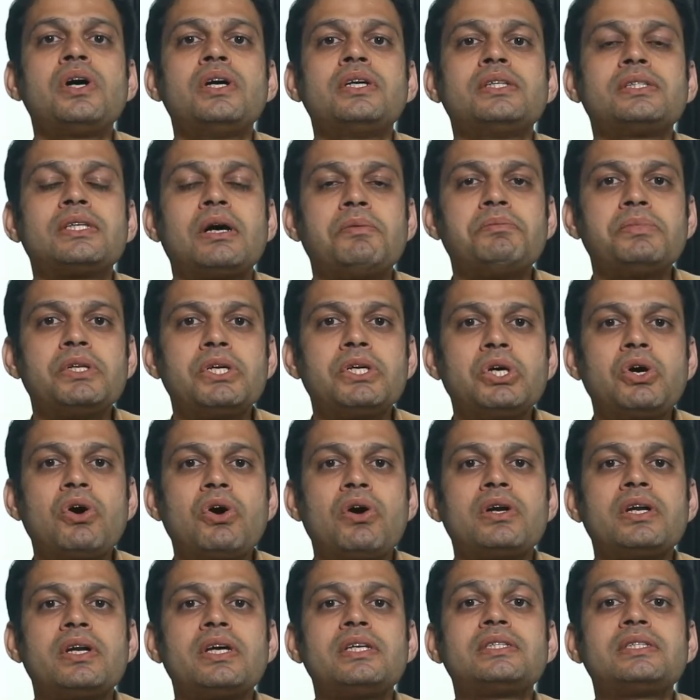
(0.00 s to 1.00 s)
something
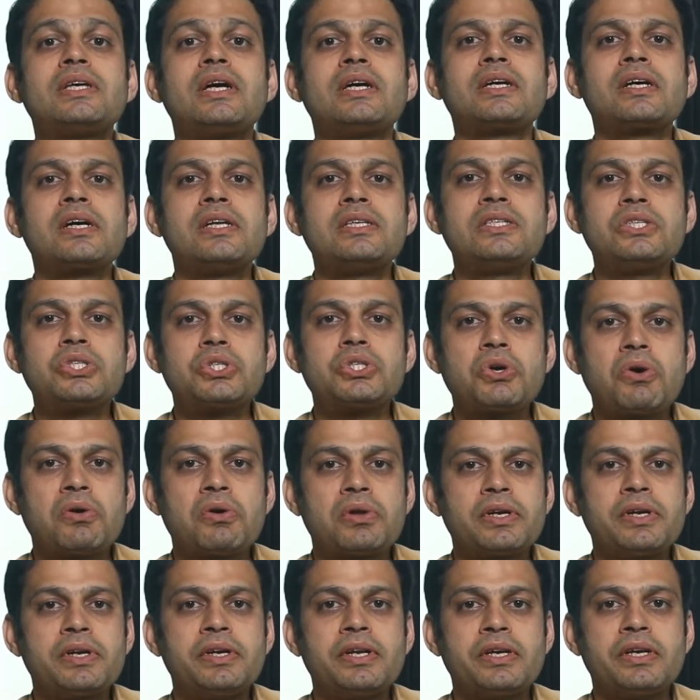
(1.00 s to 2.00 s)
called as
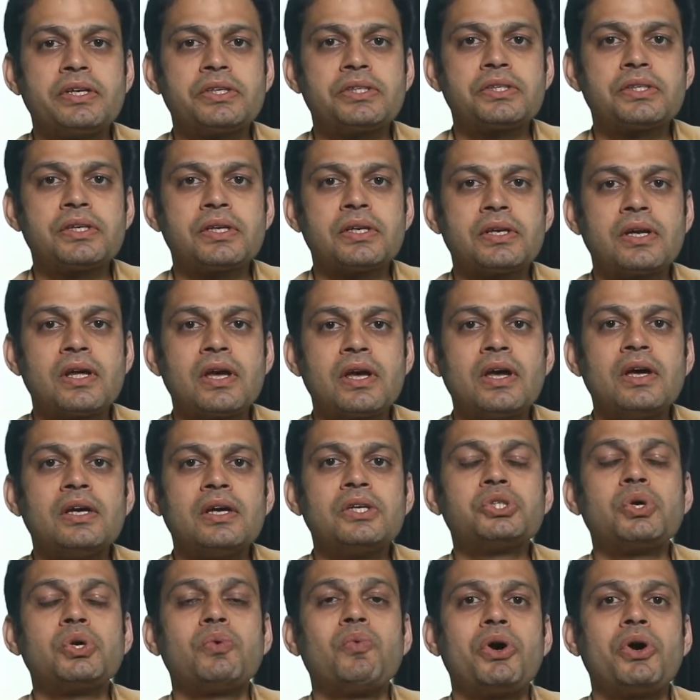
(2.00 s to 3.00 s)
consolidation.
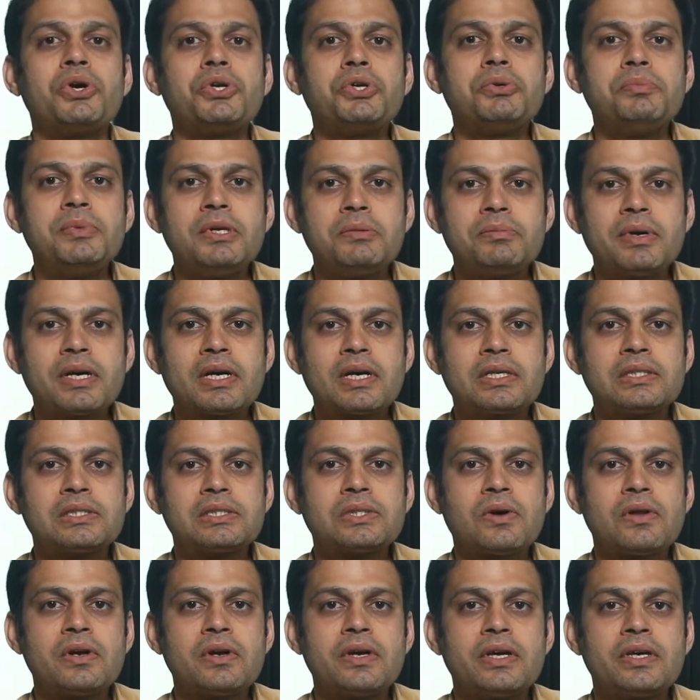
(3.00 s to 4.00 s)
So what do you mean by
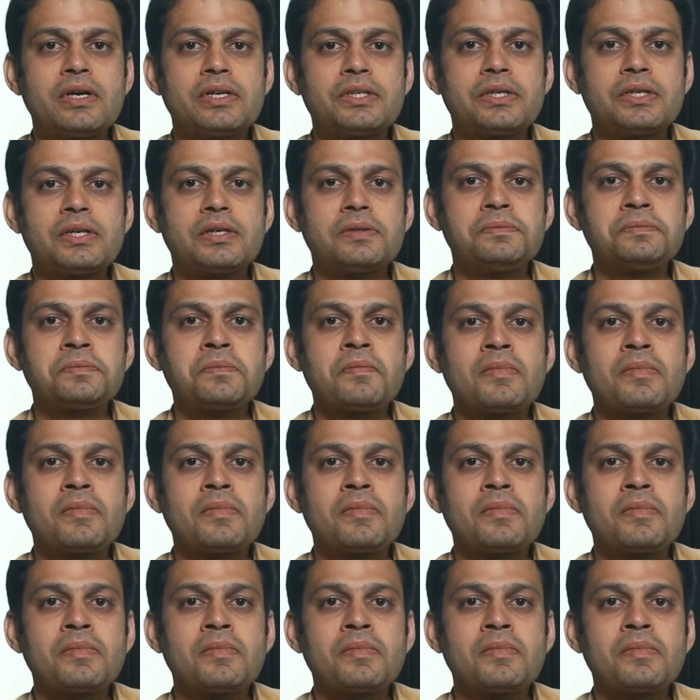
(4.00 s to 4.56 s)
consolidation?